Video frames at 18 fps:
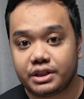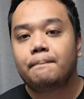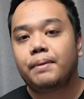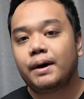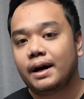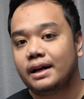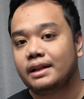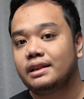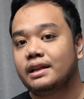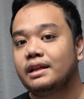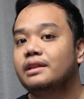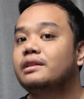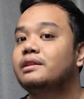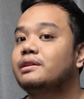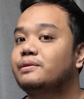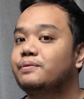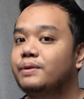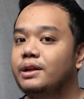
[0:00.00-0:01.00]
But in
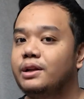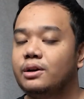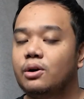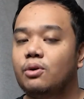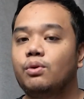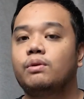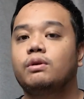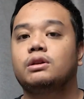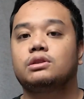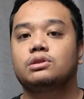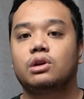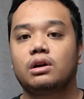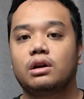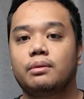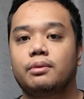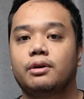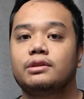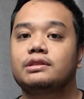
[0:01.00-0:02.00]
this video, we will
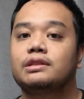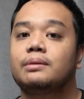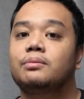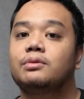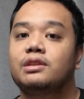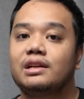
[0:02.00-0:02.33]
talk about some